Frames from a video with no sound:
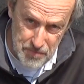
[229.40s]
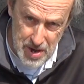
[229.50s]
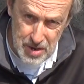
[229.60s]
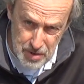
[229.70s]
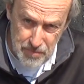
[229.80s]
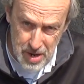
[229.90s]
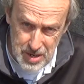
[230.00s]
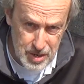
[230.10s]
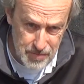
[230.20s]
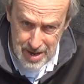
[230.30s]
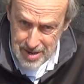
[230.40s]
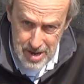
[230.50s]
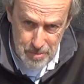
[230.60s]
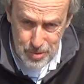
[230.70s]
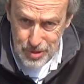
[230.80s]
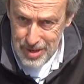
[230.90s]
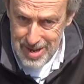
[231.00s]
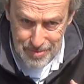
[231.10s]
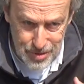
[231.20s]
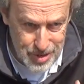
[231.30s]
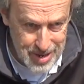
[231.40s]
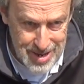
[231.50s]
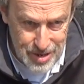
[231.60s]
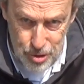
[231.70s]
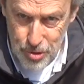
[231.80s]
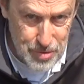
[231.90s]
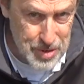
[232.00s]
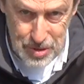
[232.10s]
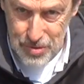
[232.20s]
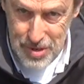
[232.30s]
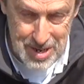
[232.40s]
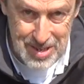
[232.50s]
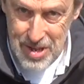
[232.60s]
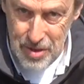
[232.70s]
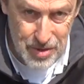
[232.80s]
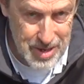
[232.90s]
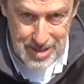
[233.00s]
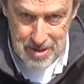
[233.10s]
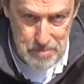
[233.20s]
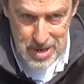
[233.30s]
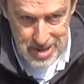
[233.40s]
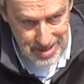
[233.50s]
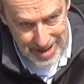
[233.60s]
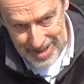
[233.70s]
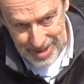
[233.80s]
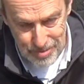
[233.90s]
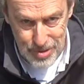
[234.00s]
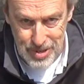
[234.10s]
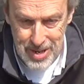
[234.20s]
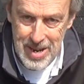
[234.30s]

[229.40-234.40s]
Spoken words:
very French event. It was joyous, really. The other things competing there was